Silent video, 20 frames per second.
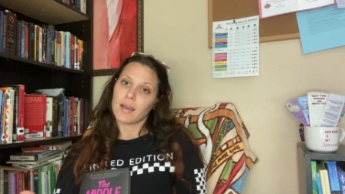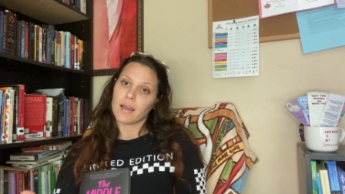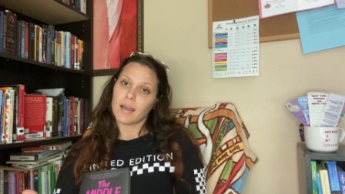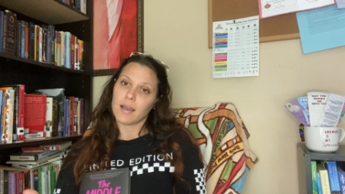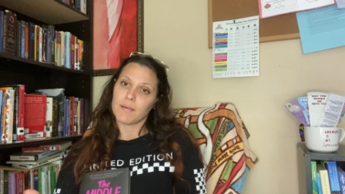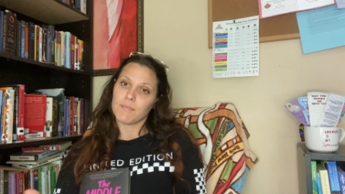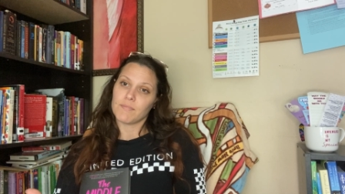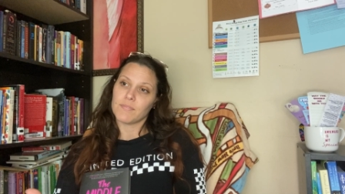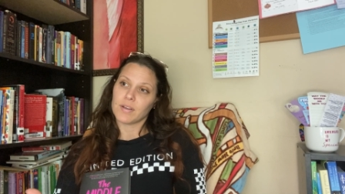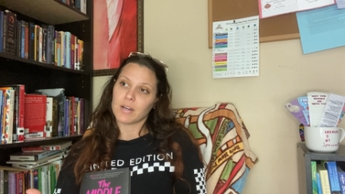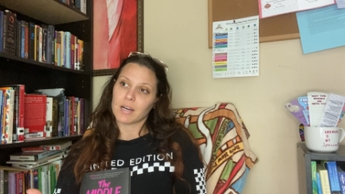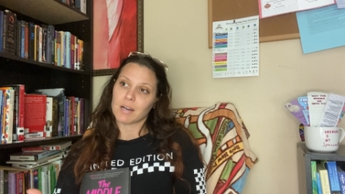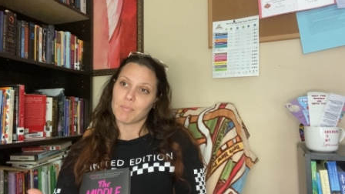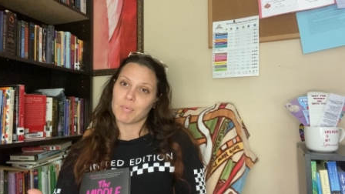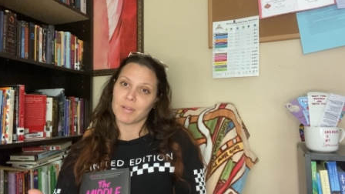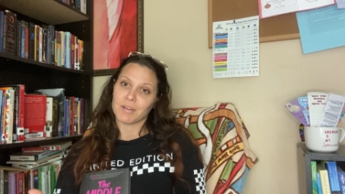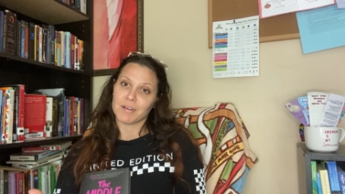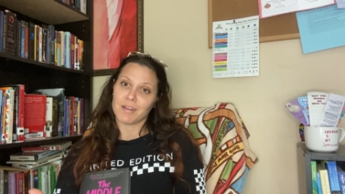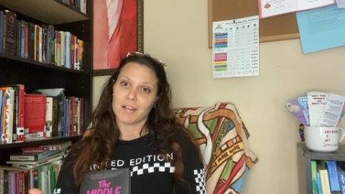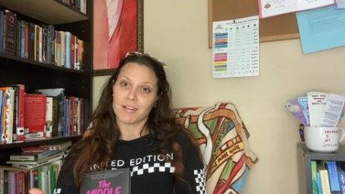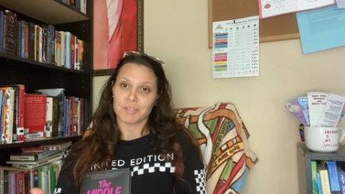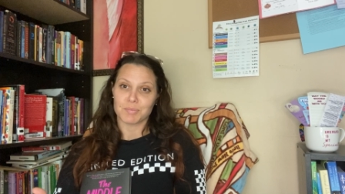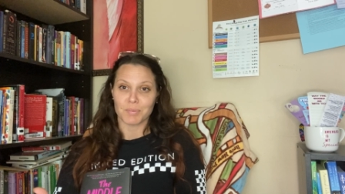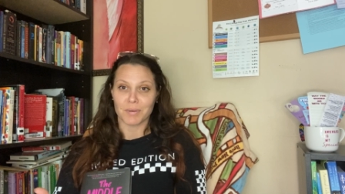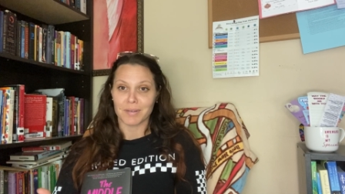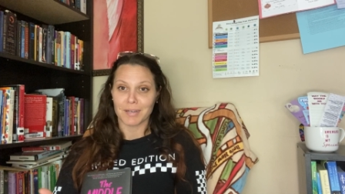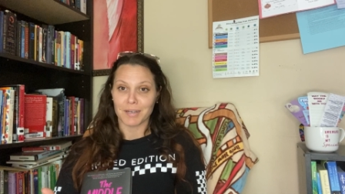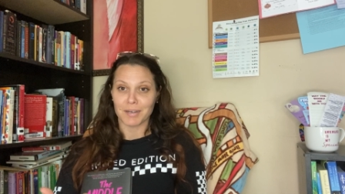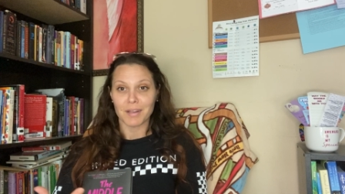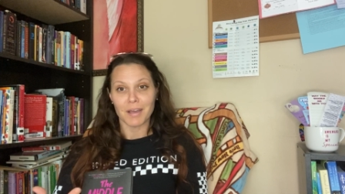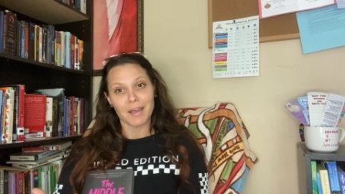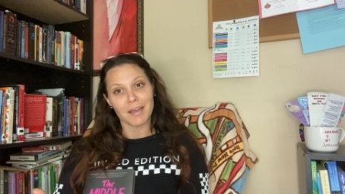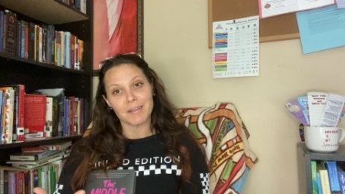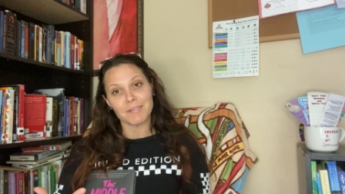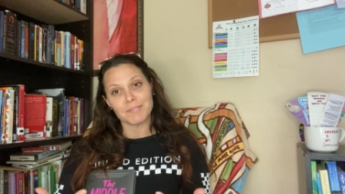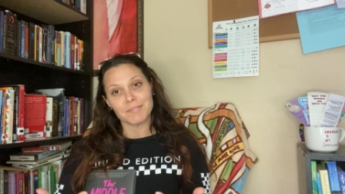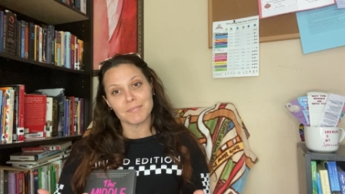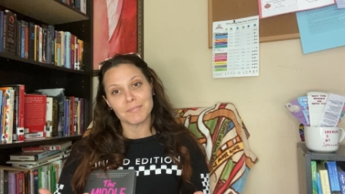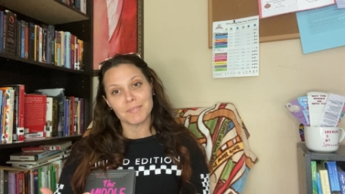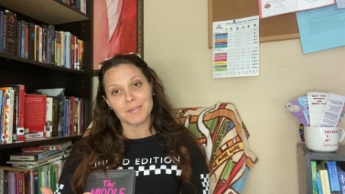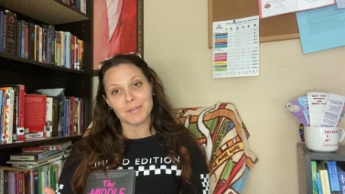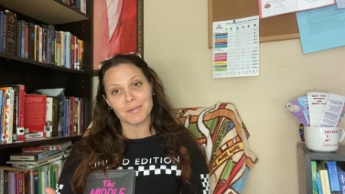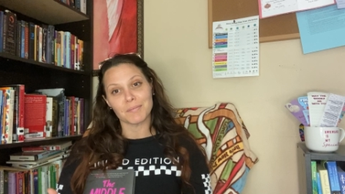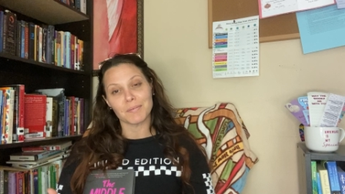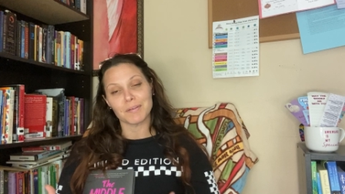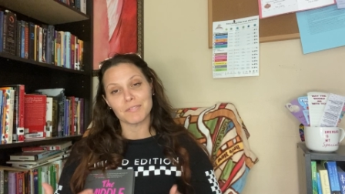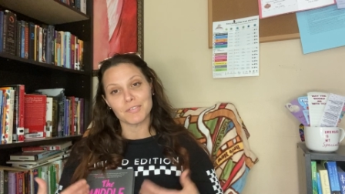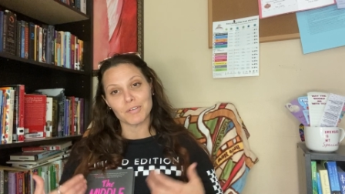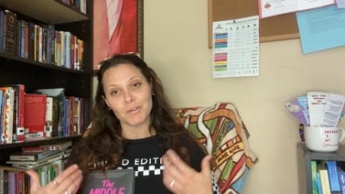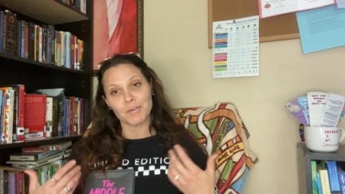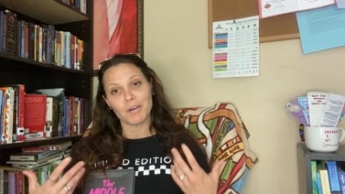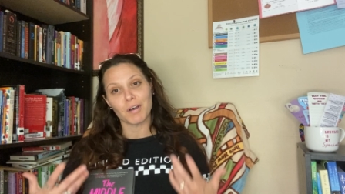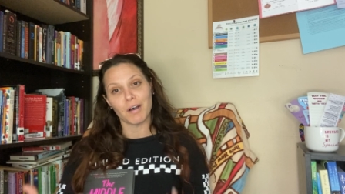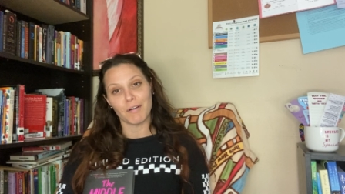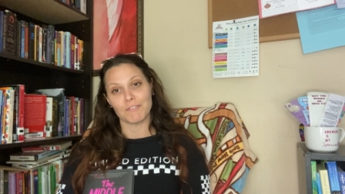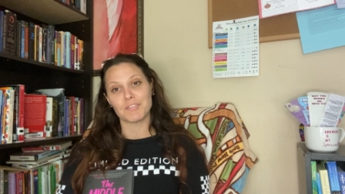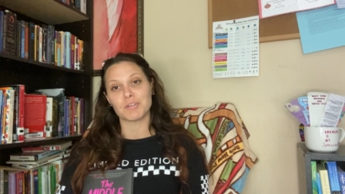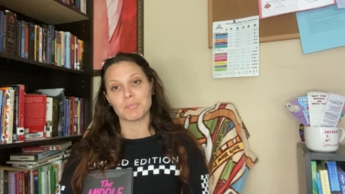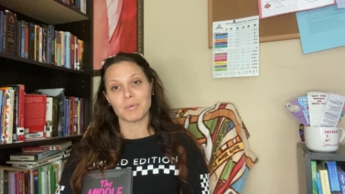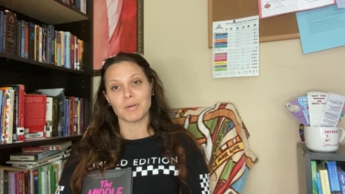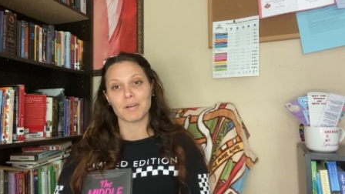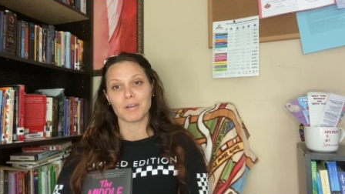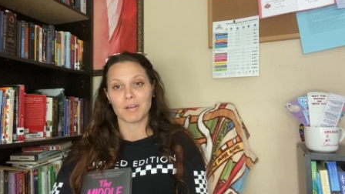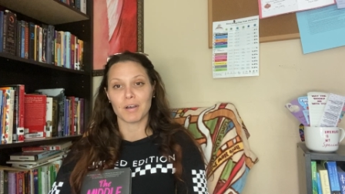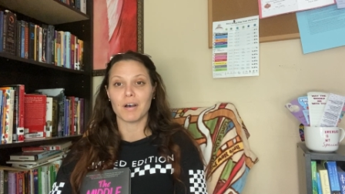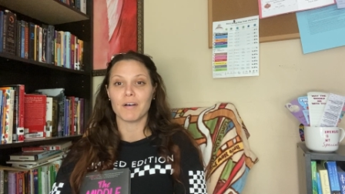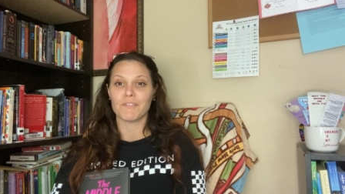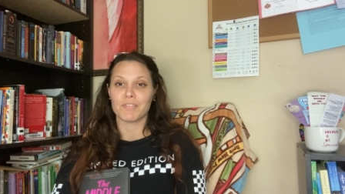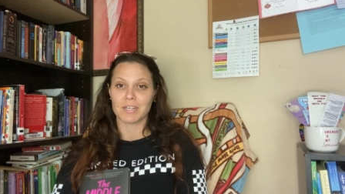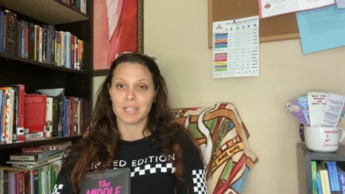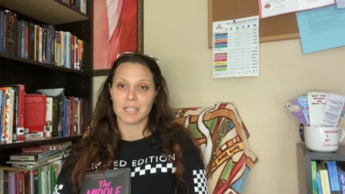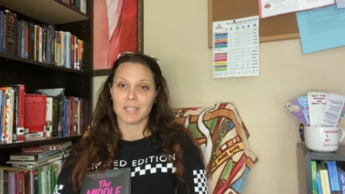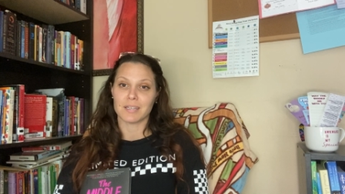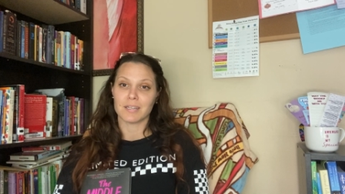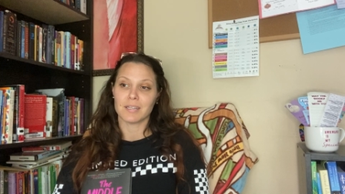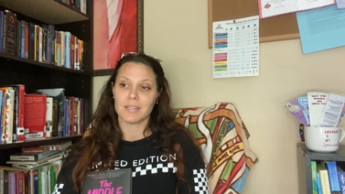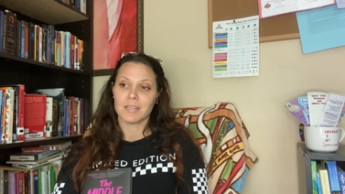I'm very knowledgeable, and I feel comfortable and confident